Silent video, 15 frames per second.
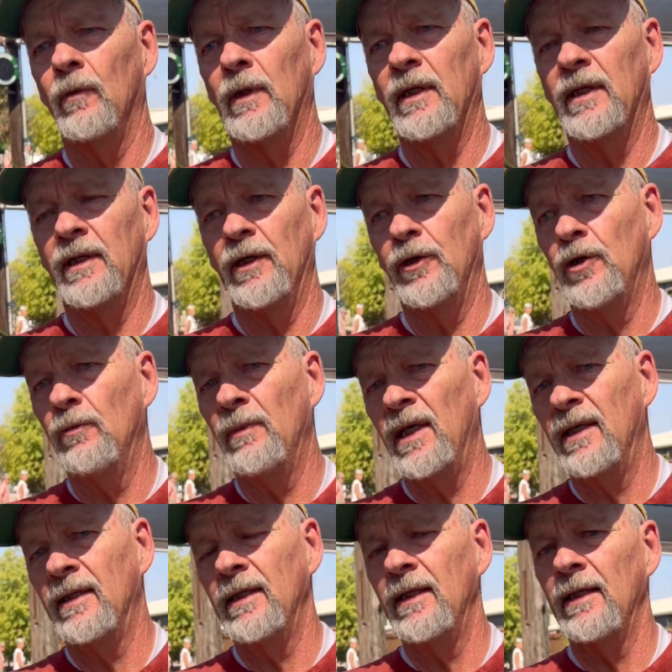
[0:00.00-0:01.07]
in the
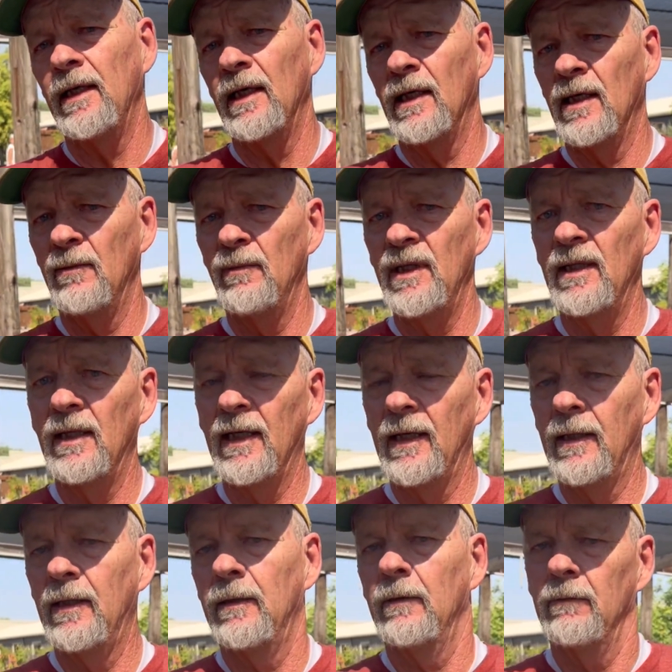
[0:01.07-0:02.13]
humidity, it can be
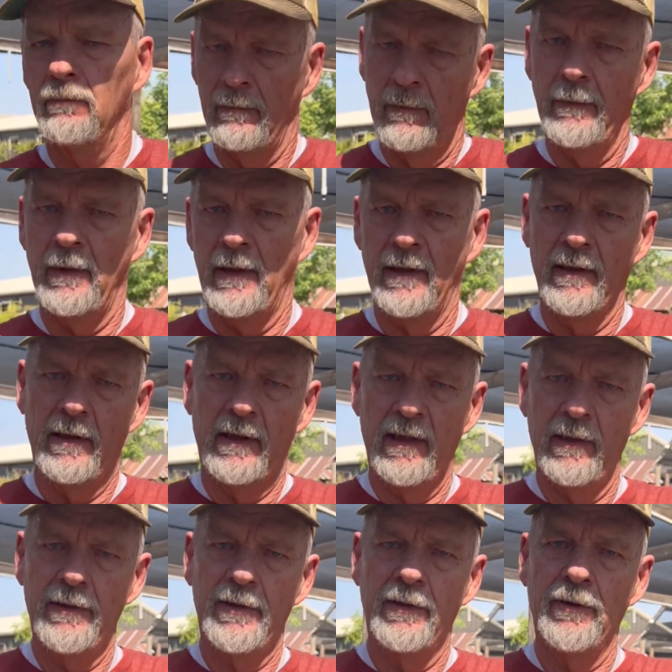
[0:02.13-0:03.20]
like in the
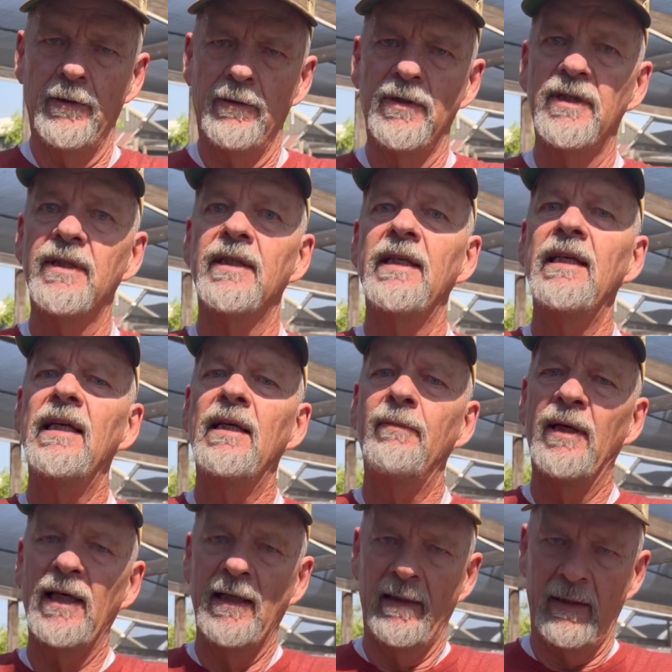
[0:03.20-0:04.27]
kitchen you're
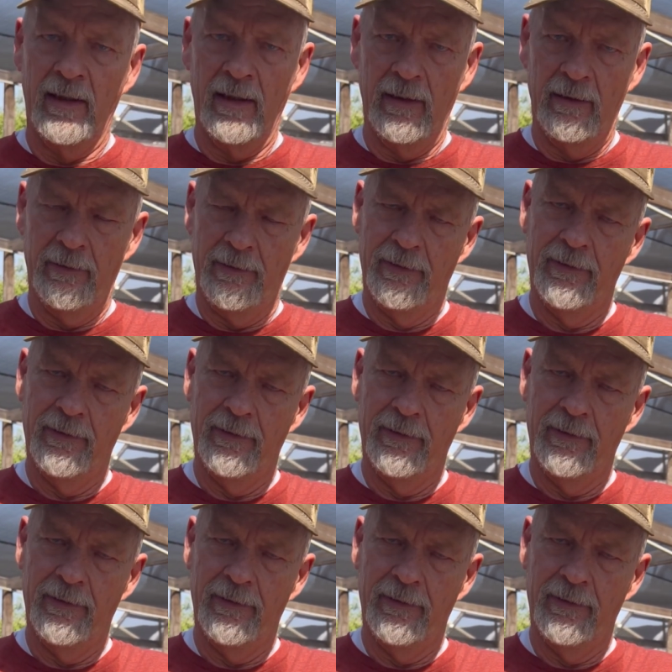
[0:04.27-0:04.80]
steaming things.